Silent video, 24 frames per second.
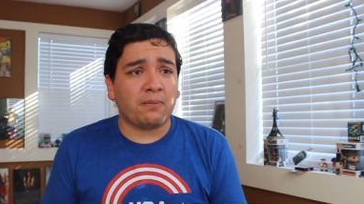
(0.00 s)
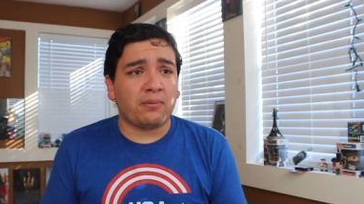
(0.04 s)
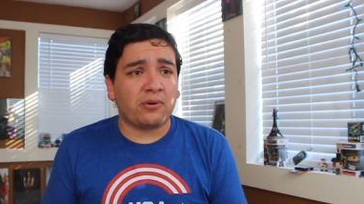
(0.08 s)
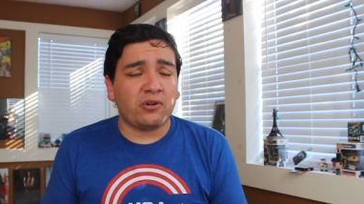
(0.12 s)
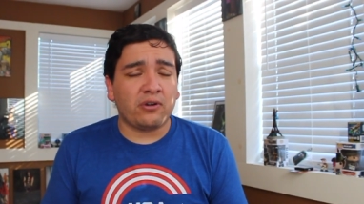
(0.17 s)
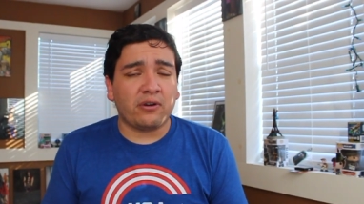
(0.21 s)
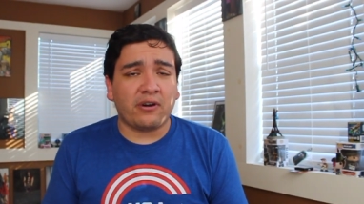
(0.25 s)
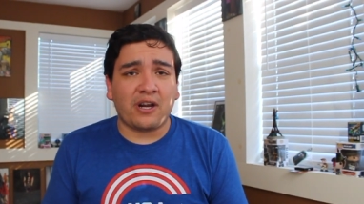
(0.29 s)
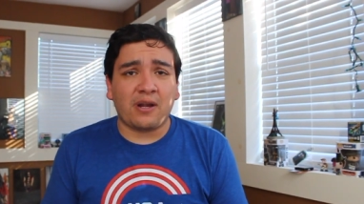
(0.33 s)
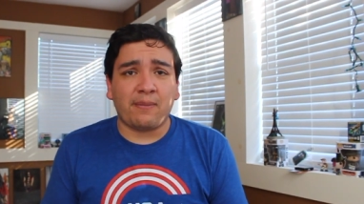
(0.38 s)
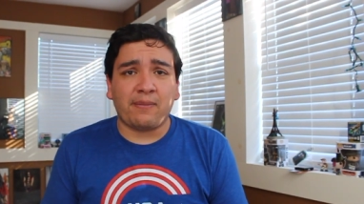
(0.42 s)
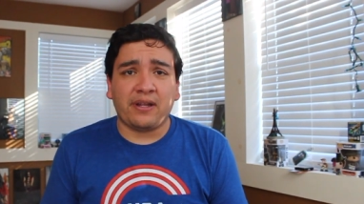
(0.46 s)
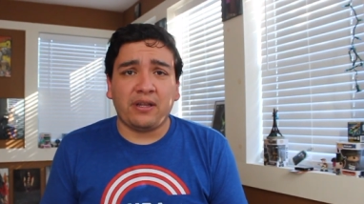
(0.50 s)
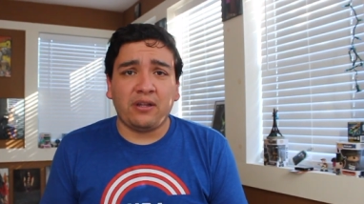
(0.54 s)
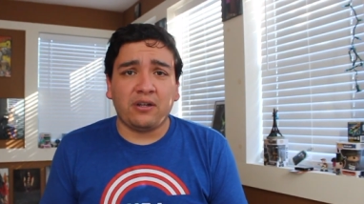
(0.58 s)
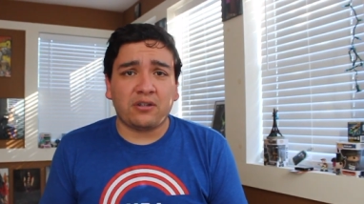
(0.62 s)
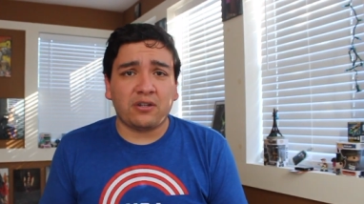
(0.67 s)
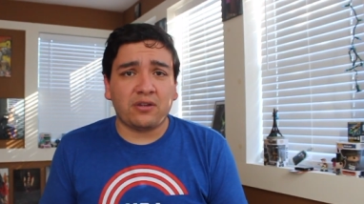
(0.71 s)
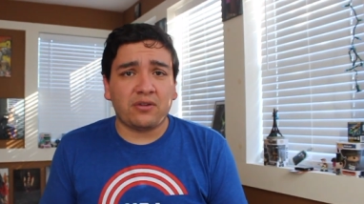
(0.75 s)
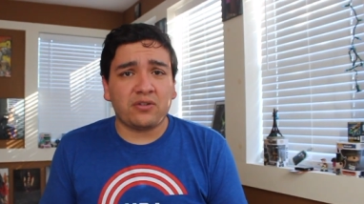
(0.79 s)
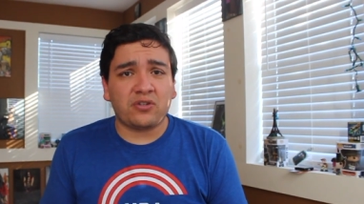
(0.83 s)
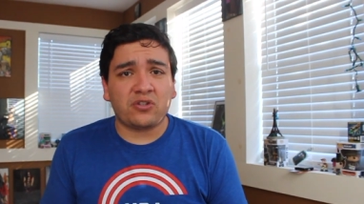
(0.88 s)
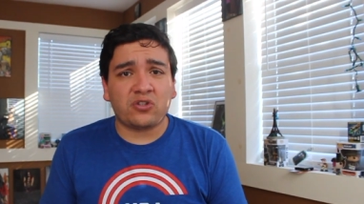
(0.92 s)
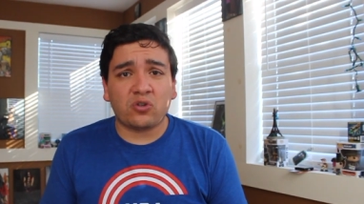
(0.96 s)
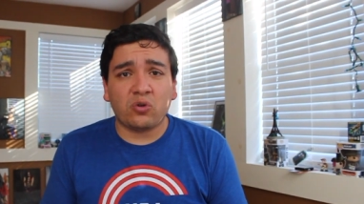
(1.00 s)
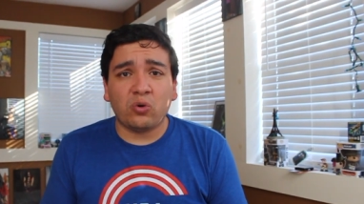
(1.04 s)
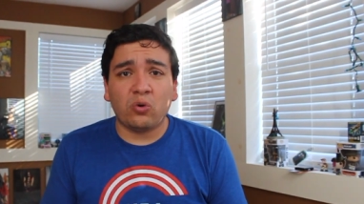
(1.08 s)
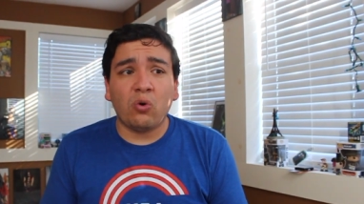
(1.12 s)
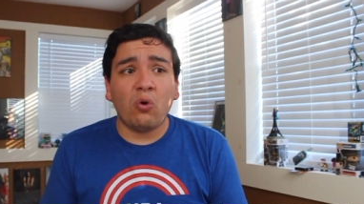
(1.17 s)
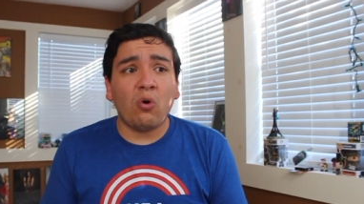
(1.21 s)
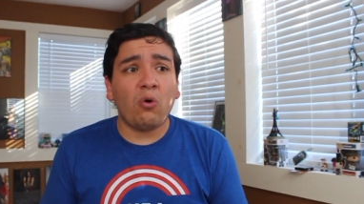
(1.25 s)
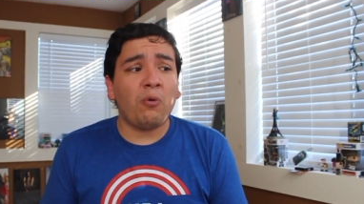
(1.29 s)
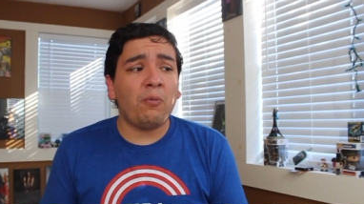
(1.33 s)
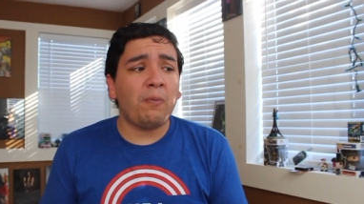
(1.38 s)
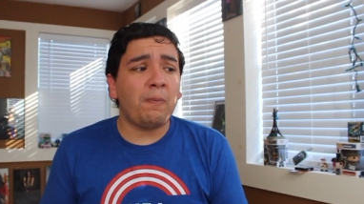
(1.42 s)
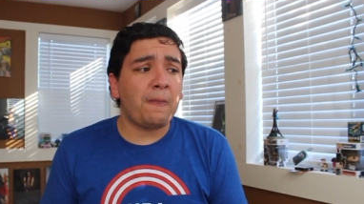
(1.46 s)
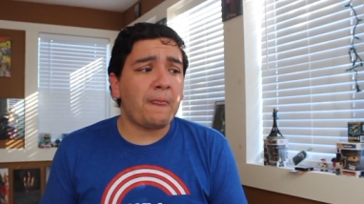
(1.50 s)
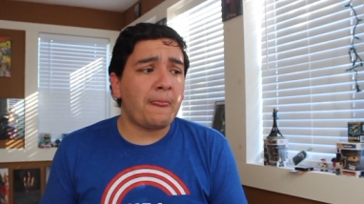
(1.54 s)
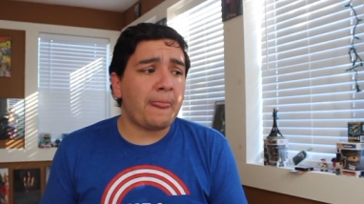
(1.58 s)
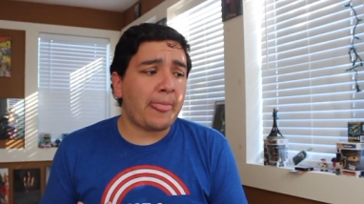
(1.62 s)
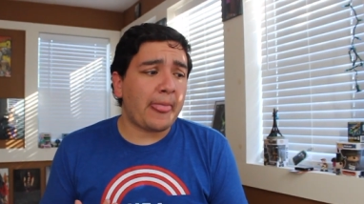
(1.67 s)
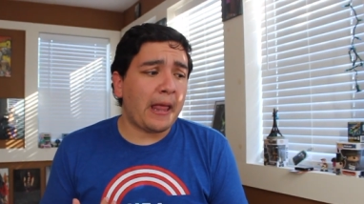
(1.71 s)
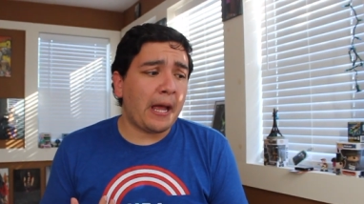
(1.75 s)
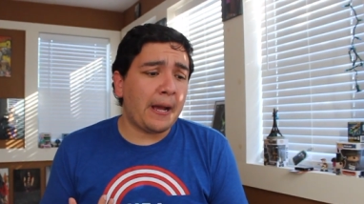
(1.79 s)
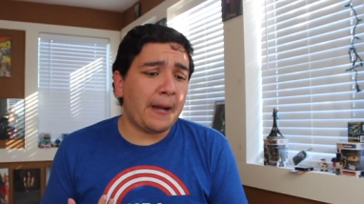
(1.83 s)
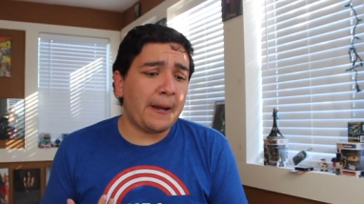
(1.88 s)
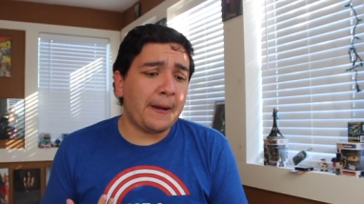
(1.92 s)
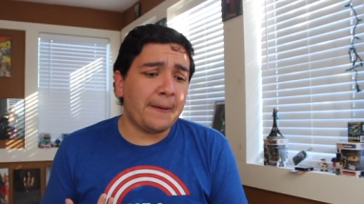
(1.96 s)
program. I looked at the school,
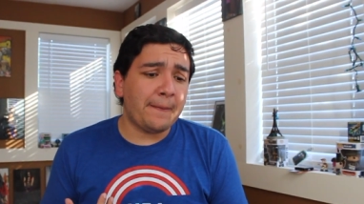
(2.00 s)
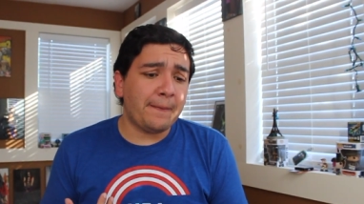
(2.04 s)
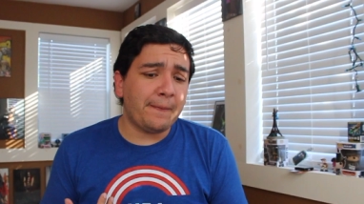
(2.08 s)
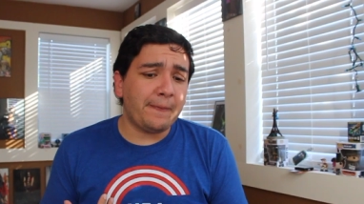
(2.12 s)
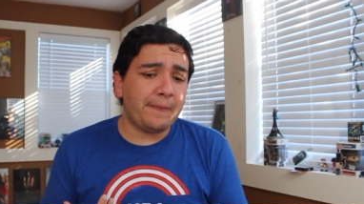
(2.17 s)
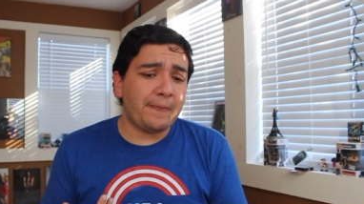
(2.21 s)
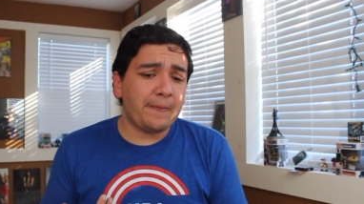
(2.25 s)
but